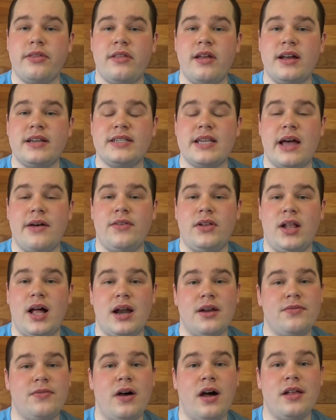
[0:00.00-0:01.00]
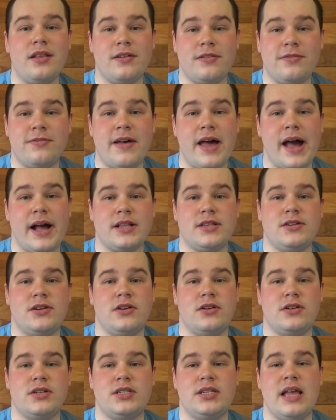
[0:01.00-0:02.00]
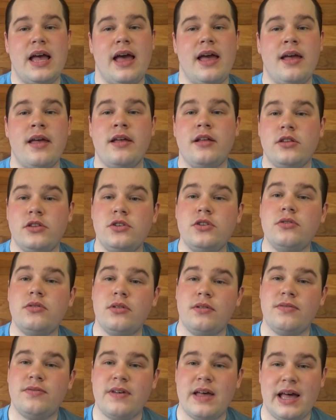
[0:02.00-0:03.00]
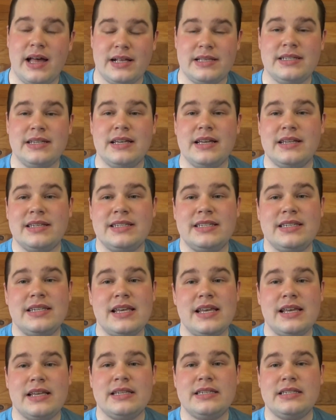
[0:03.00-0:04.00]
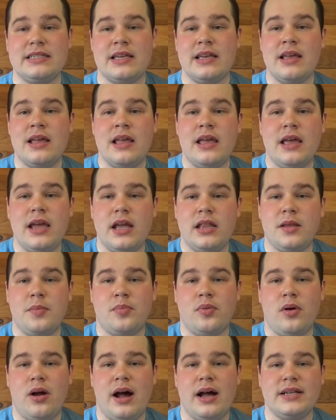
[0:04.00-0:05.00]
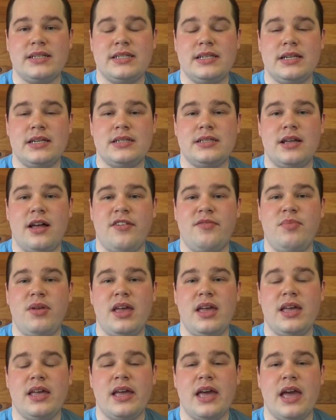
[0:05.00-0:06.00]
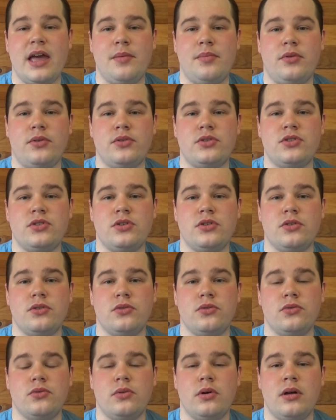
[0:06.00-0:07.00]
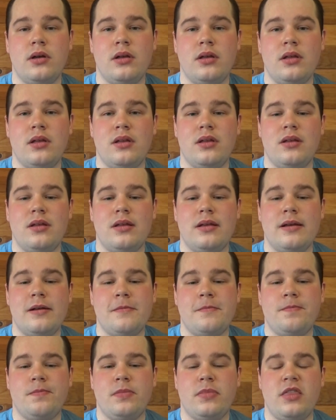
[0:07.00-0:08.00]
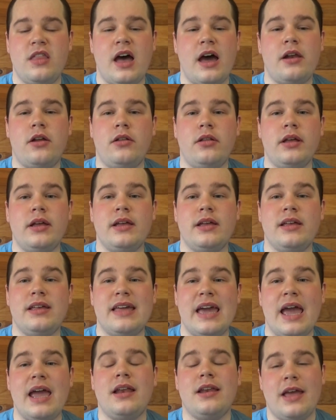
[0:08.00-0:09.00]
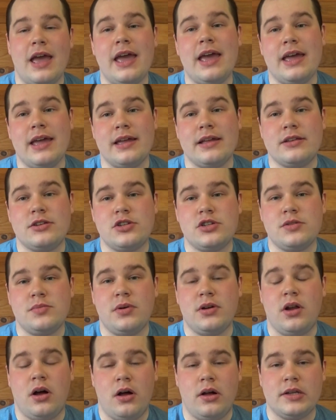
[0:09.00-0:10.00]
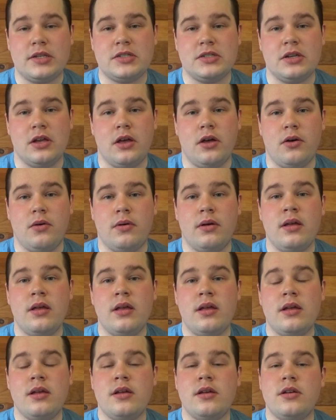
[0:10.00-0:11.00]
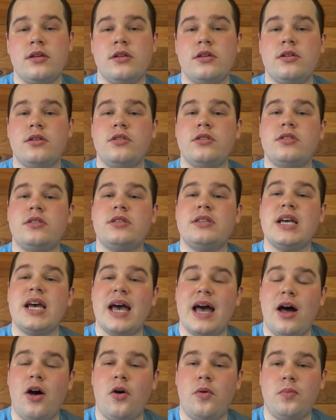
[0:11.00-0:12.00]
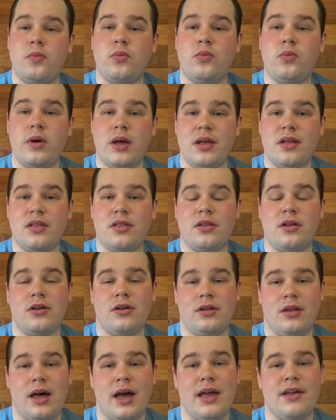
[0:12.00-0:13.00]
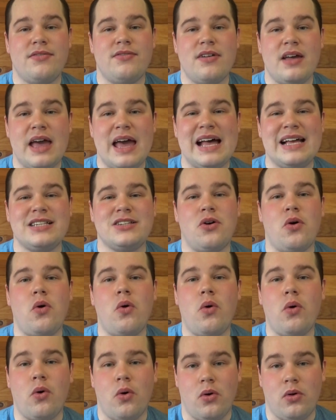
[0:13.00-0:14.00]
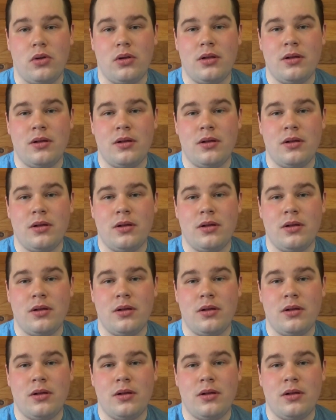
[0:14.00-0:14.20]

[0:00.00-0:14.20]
does have a lot of other factors that do in fact assist in the process of being able to not only gain age, but also to help with your life as a whole.